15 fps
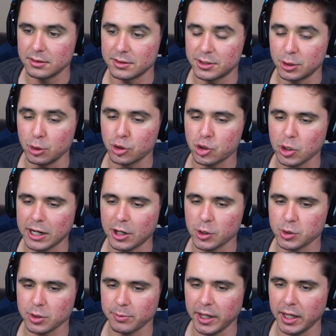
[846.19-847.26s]
Two
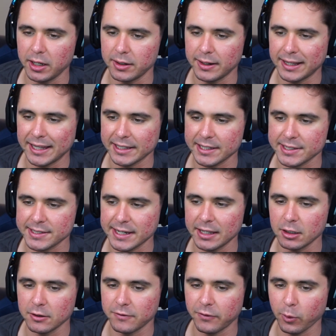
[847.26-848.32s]
trials remain. I like to say I
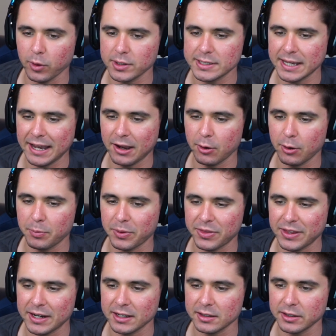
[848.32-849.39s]
look forward to how
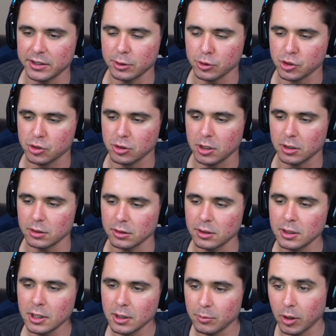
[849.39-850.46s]
pathetically you'll struggle.
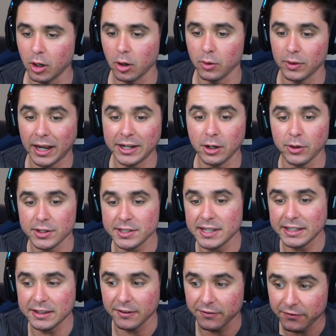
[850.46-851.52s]
Bro, I know this is
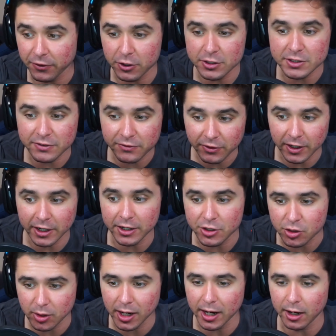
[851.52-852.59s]
like the first fucking
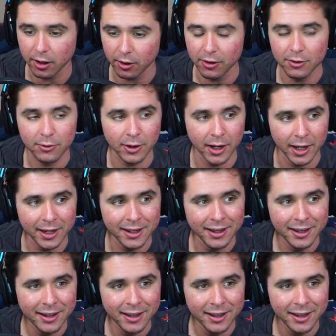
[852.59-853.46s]
trial, right?